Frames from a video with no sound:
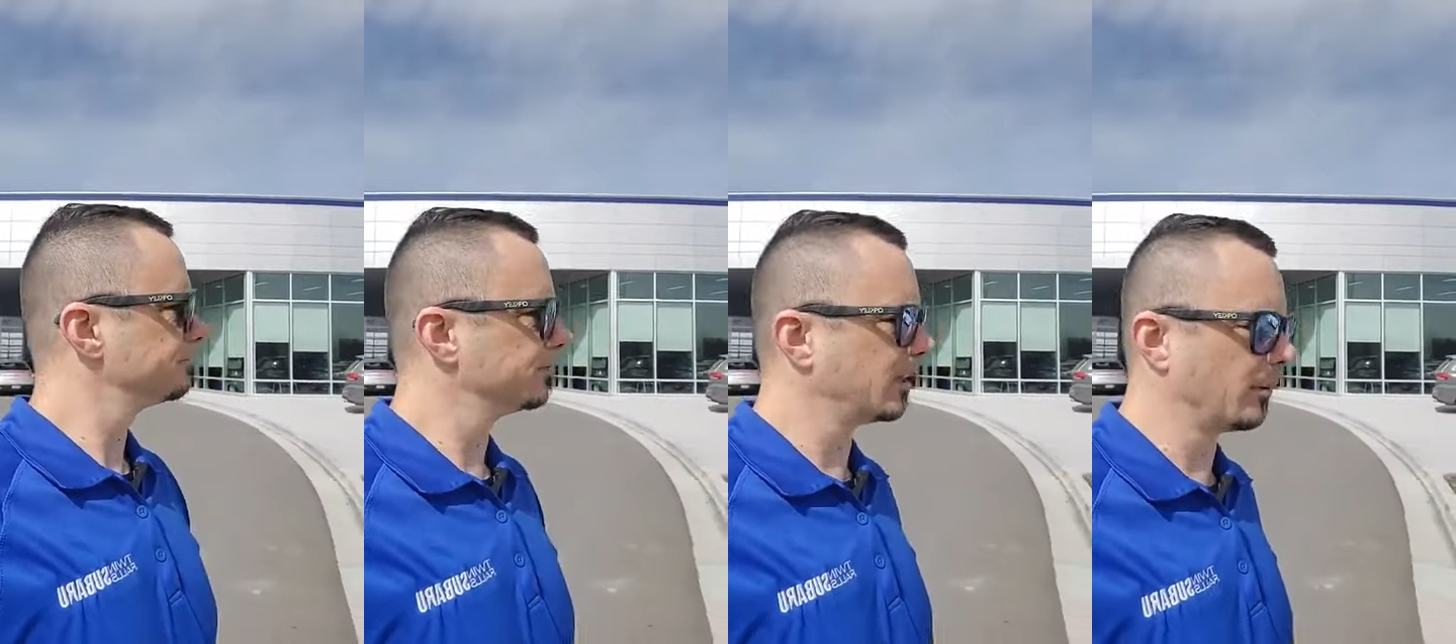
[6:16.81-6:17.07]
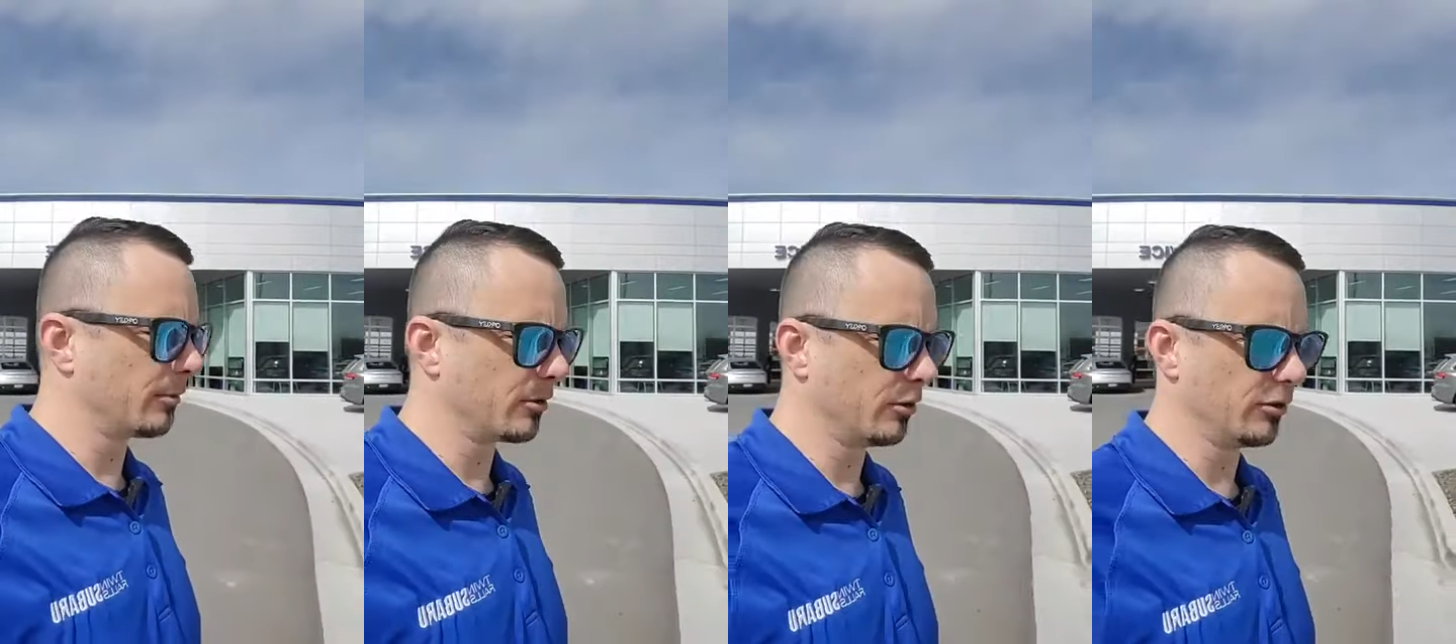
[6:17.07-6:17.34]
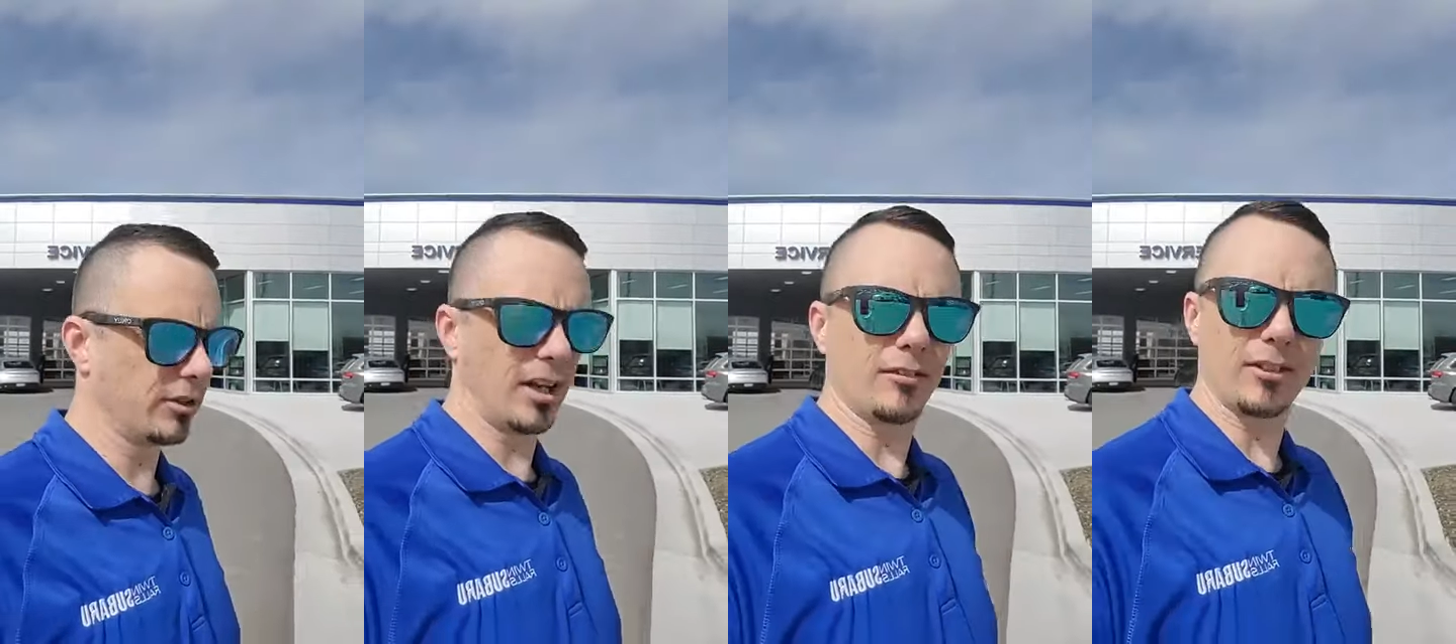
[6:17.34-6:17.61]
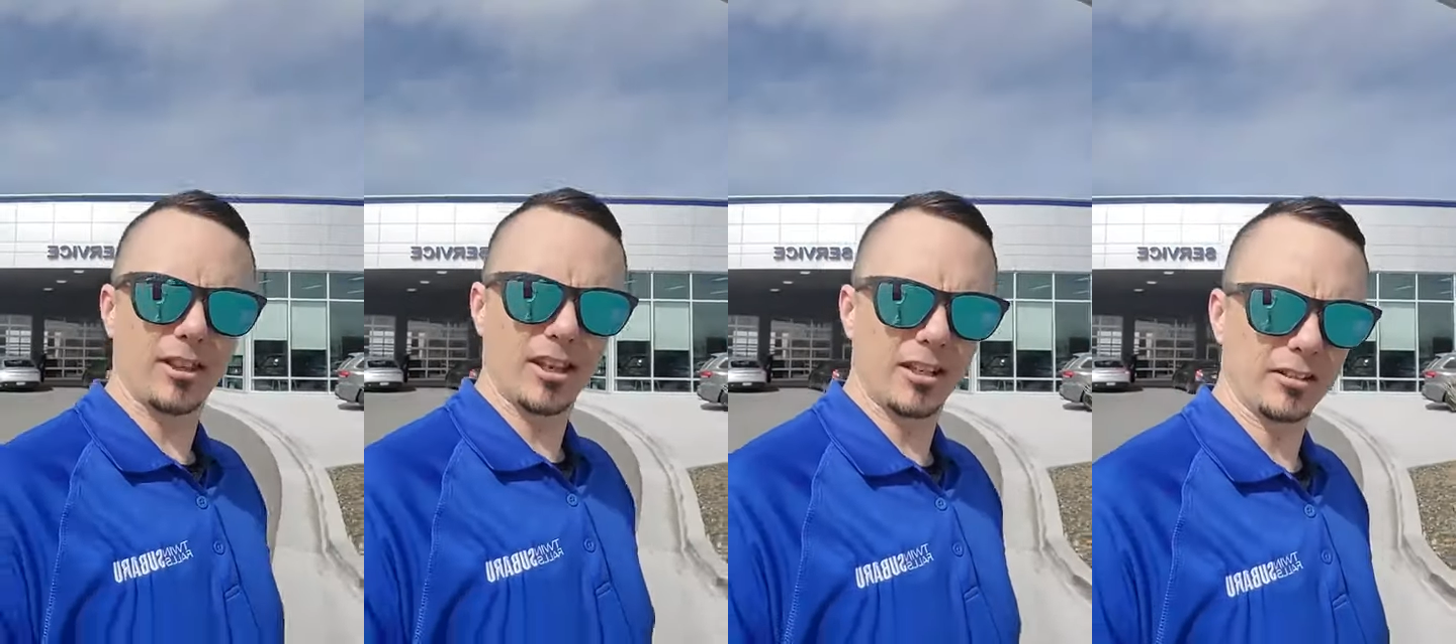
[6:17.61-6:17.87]
chemicals and
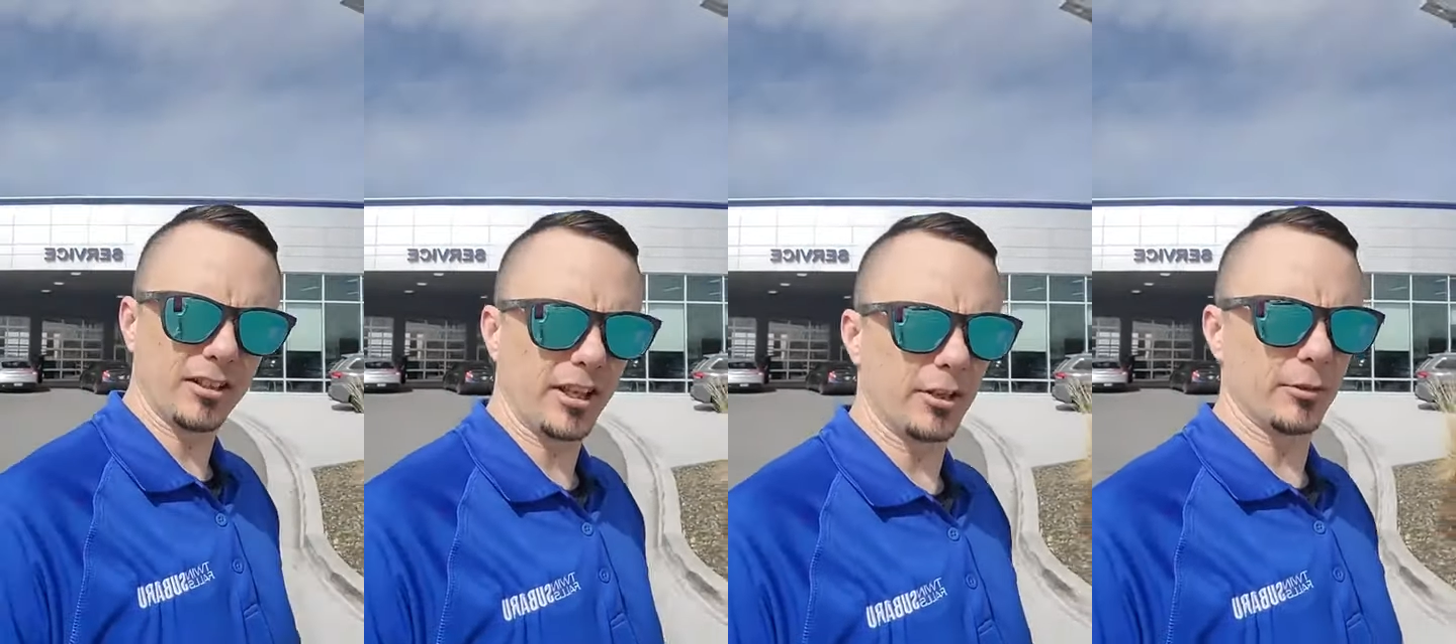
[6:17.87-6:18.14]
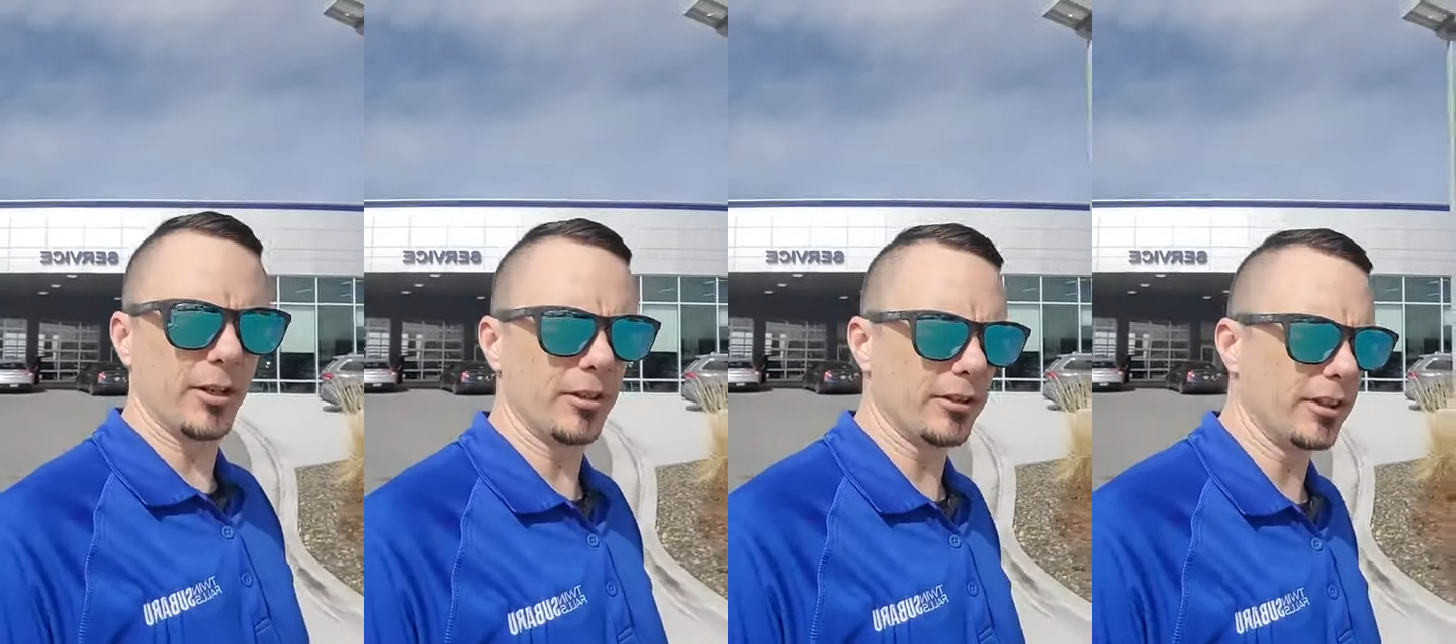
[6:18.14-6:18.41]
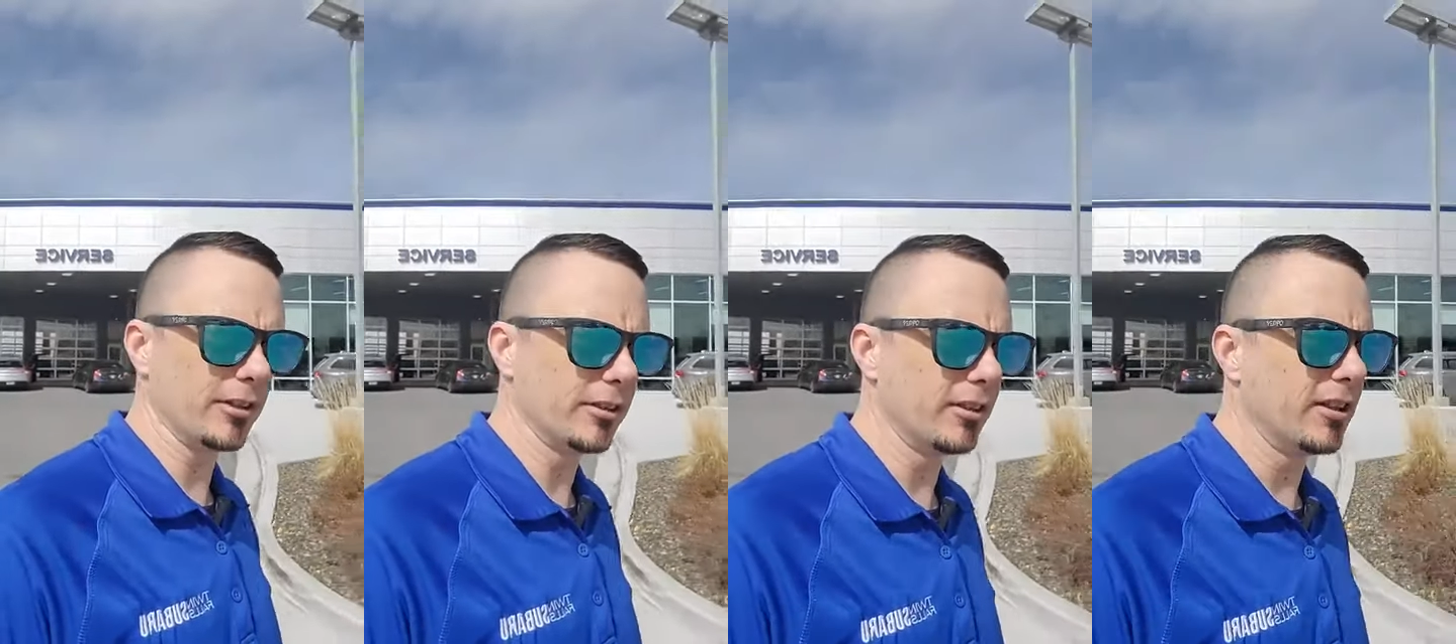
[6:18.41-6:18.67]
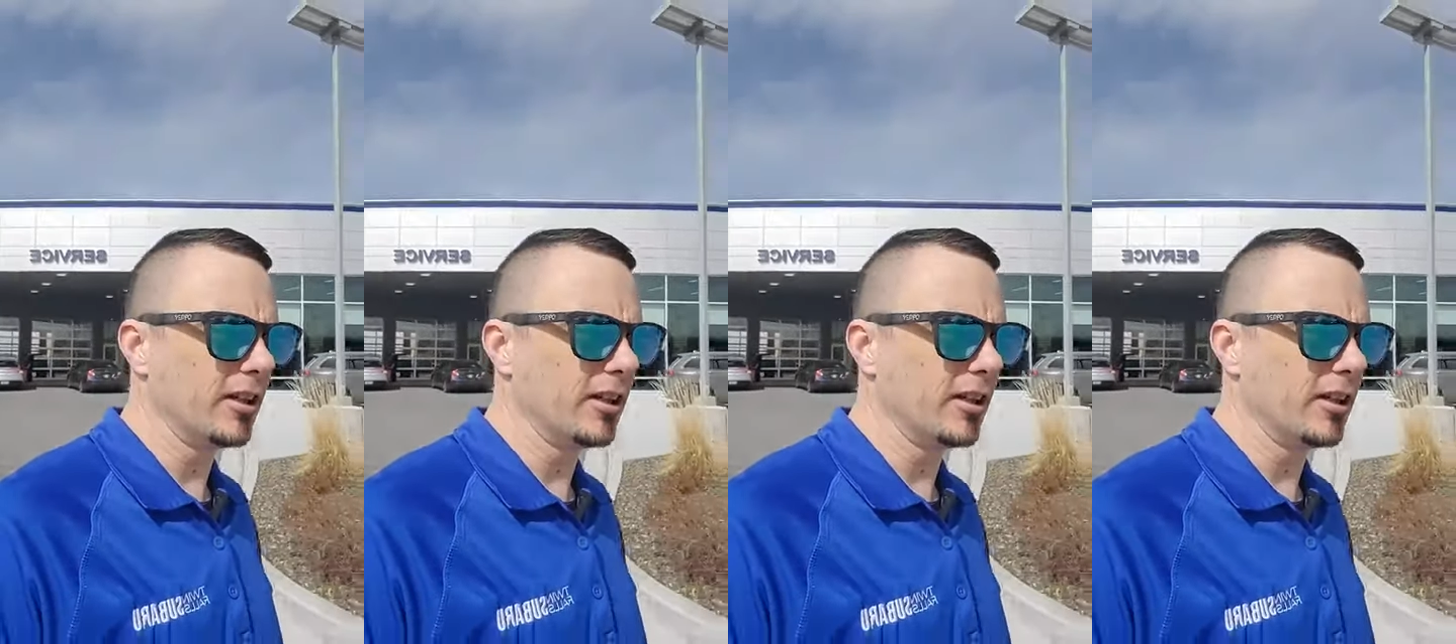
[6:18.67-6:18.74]
everything laying around here.